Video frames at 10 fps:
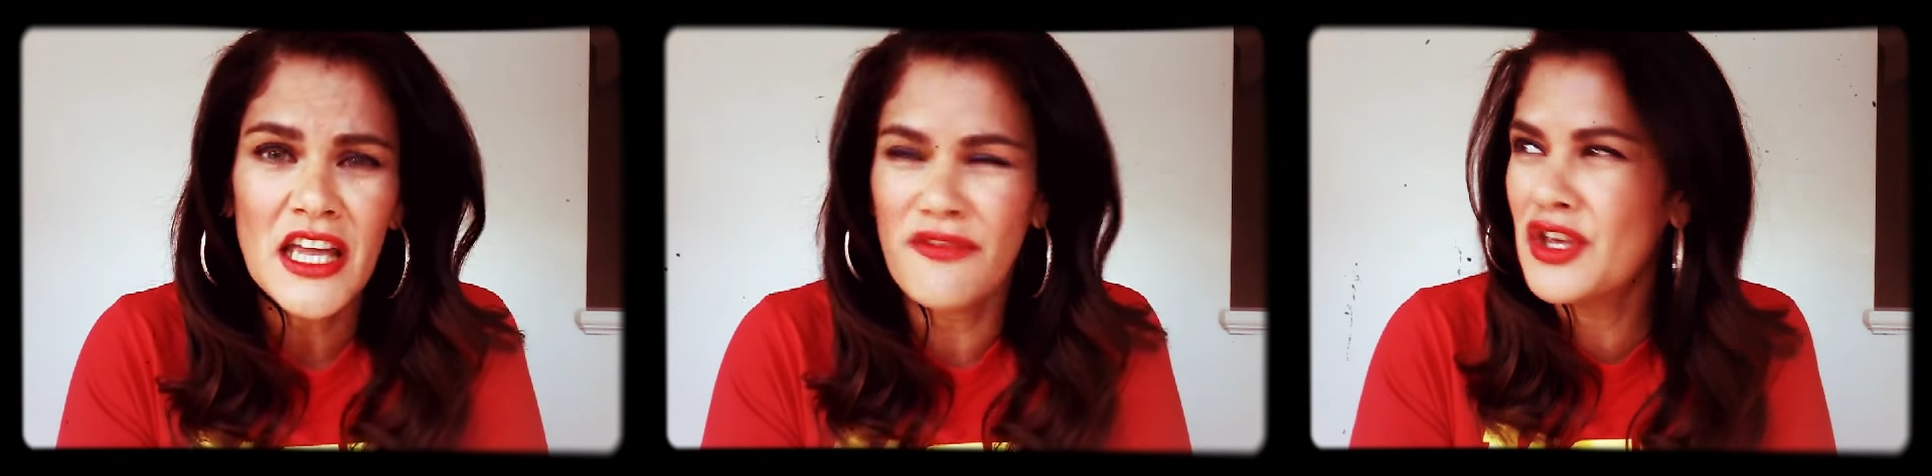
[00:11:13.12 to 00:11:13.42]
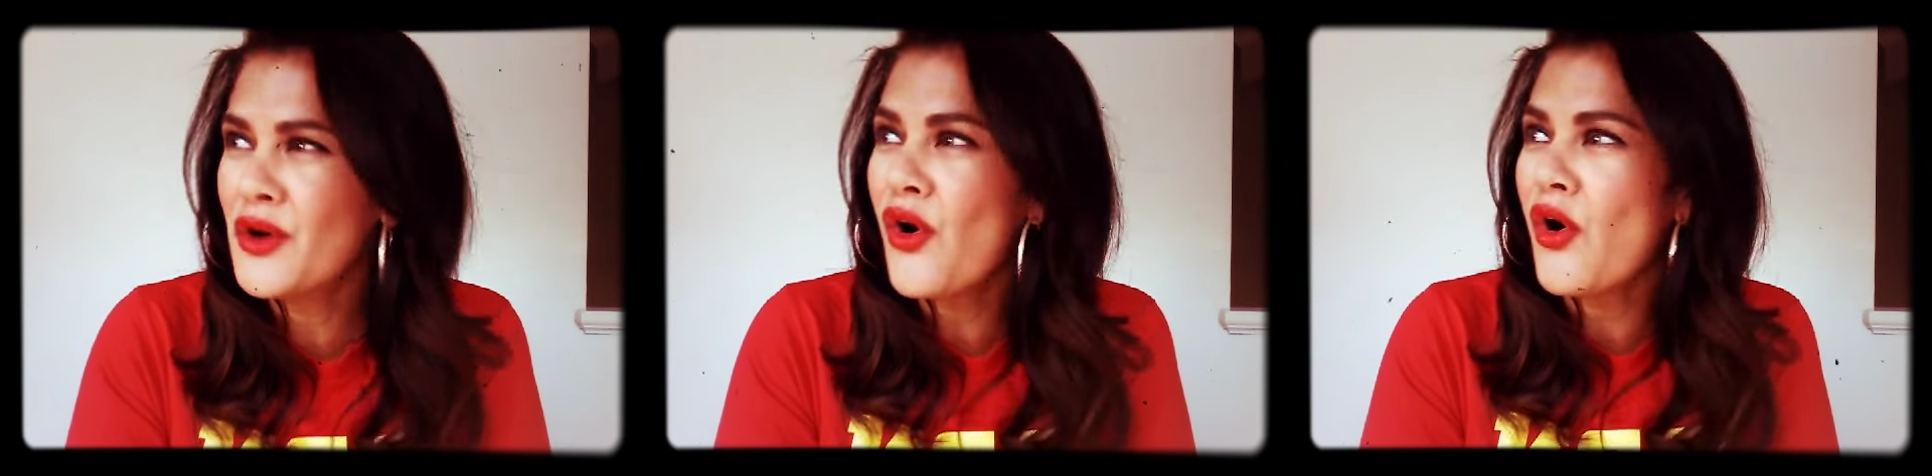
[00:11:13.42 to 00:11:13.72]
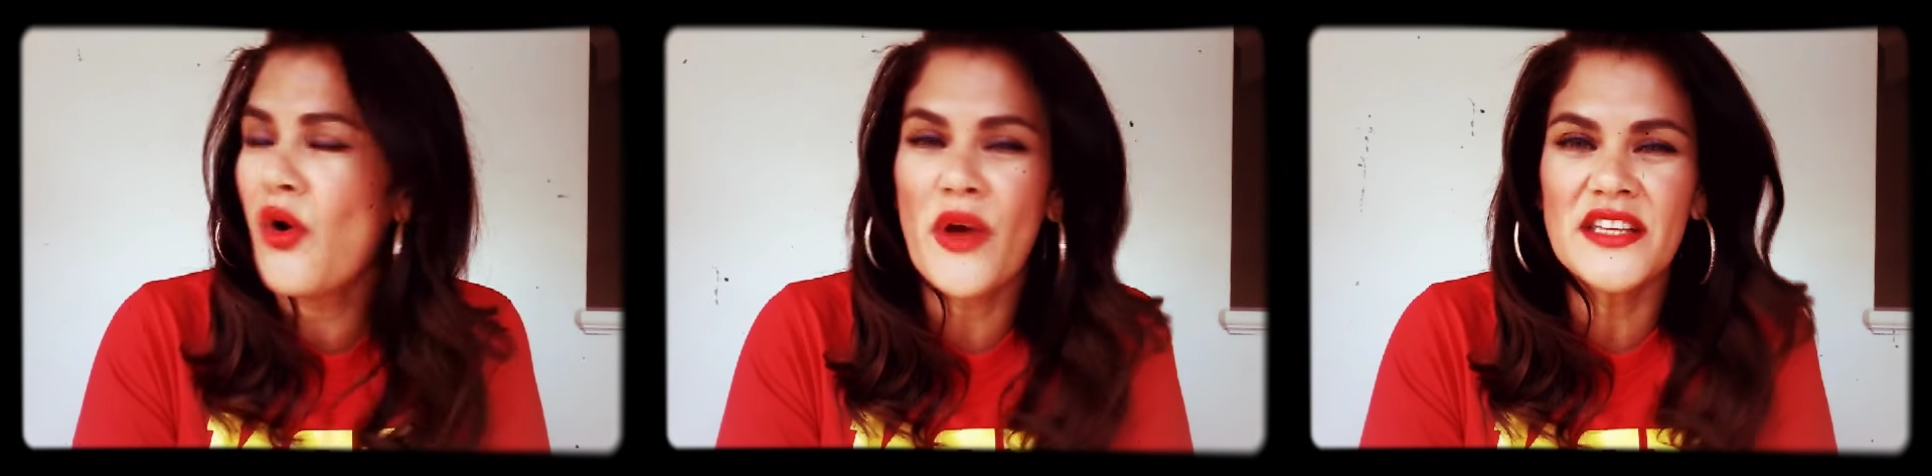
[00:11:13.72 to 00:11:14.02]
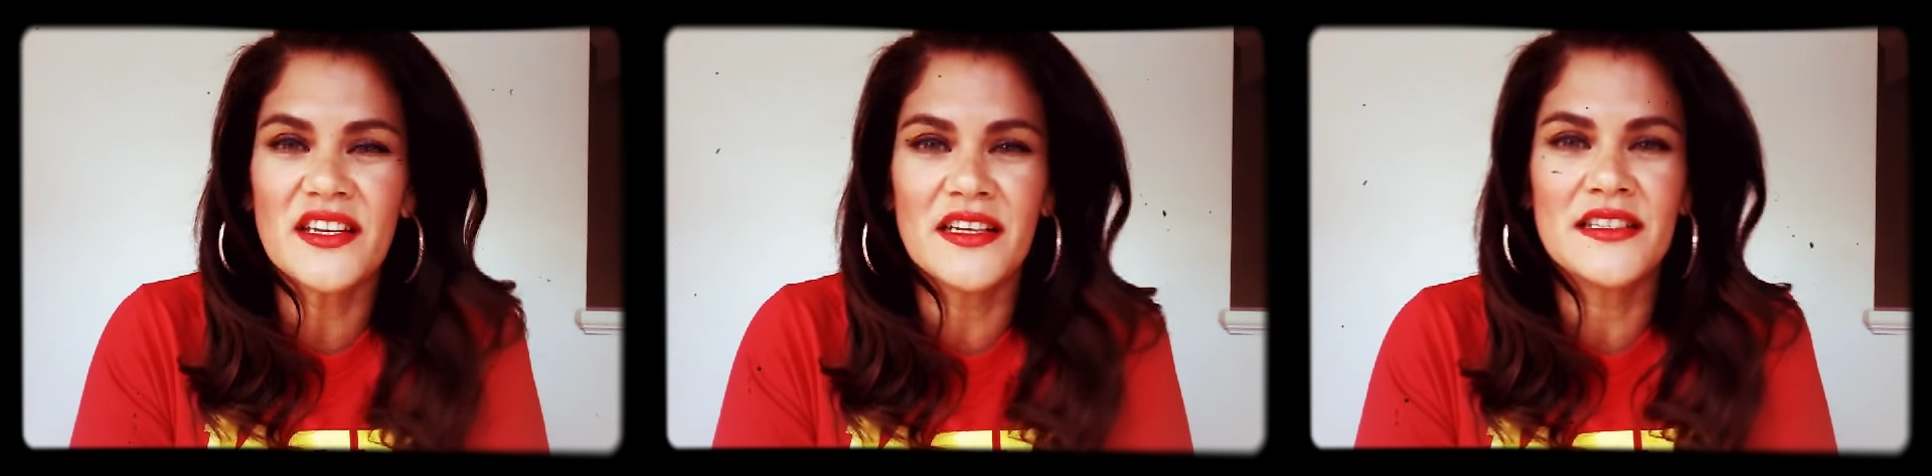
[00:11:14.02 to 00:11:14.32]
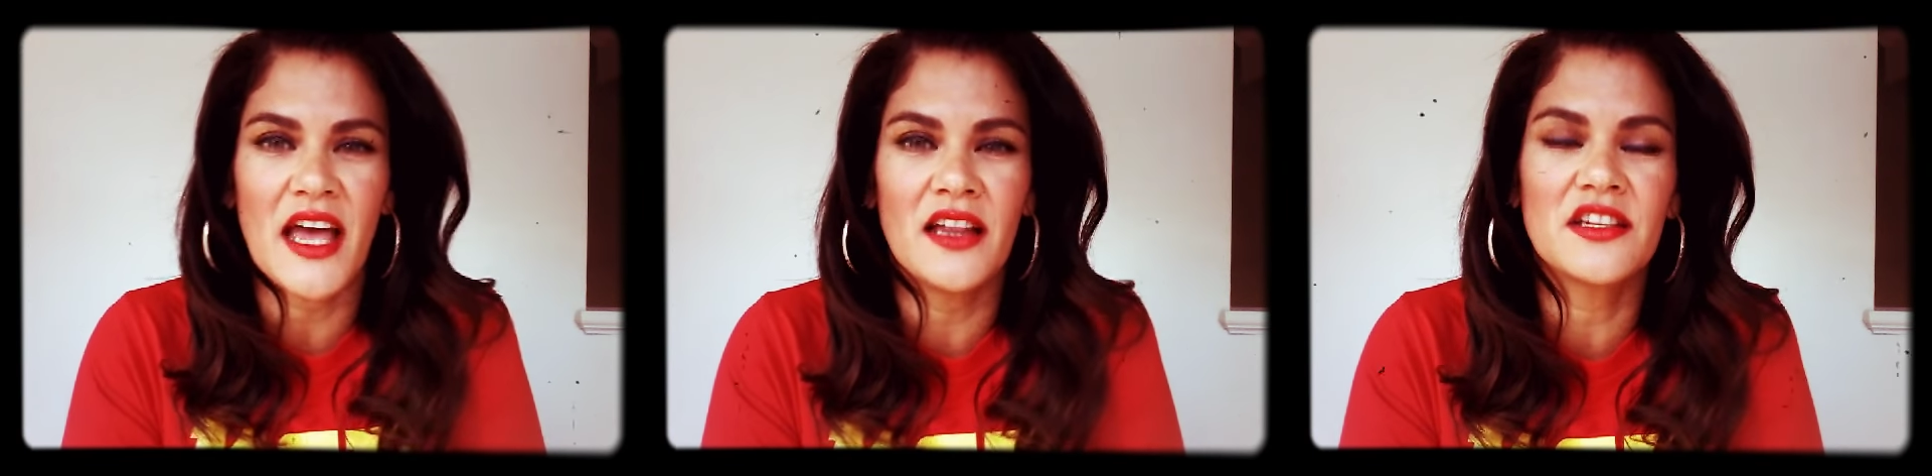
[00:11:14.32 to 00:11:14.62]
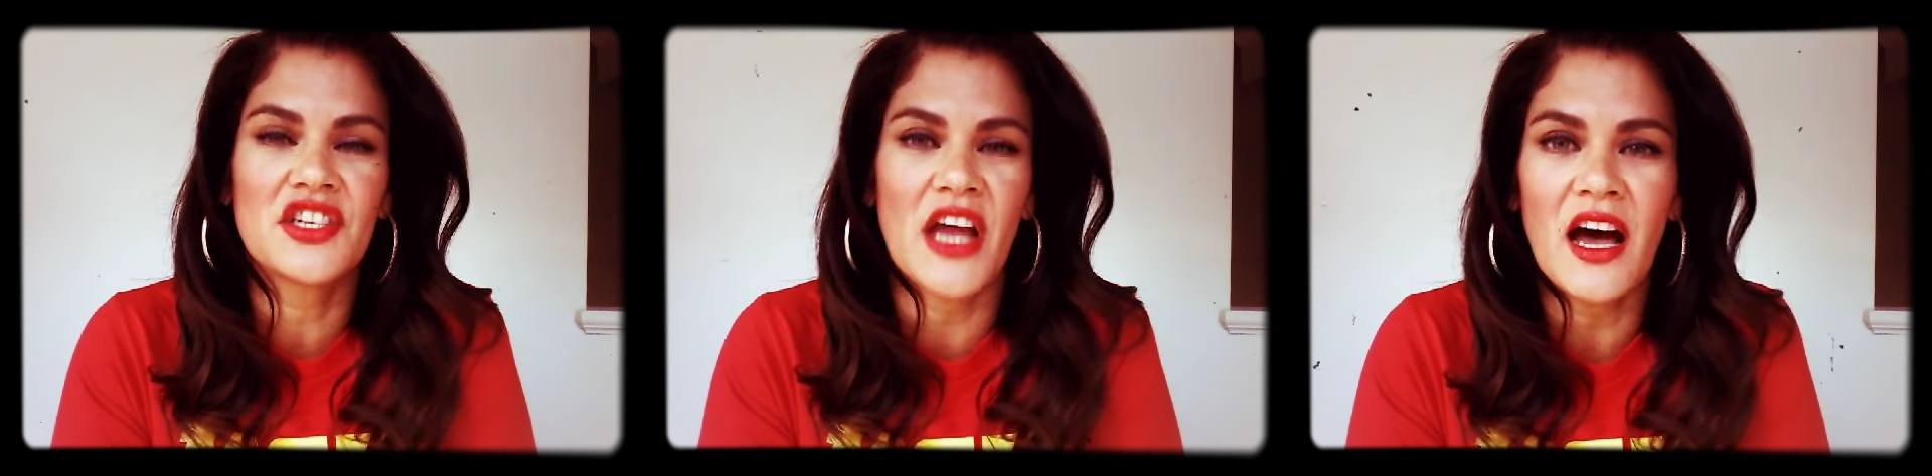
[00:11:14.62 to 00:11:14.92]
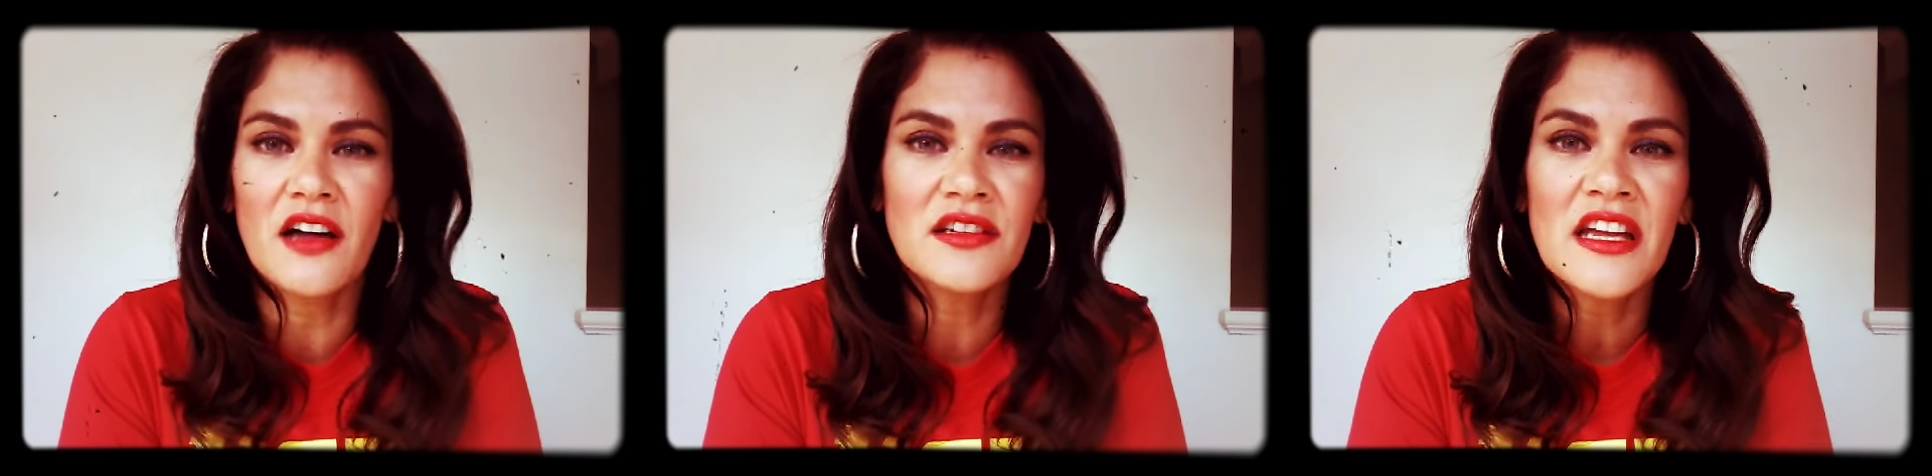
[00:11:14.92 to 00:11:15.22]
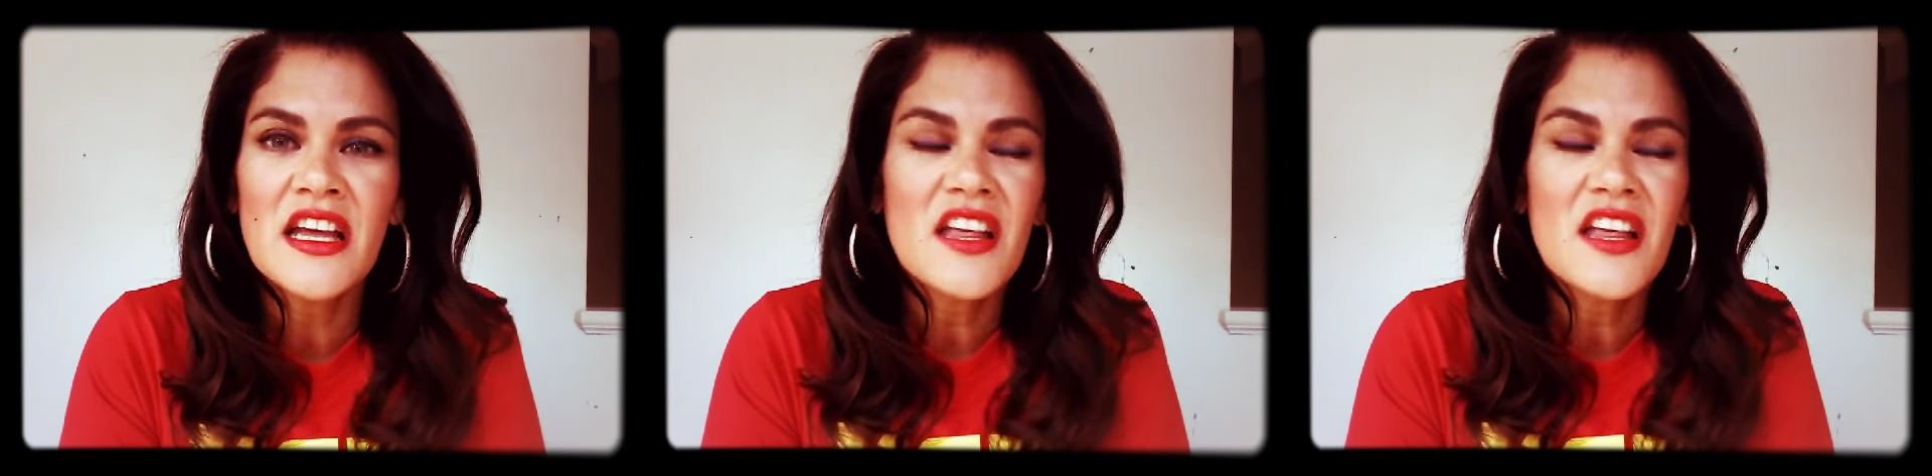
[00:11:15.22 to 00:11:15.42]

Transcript: if you're always going to tell a child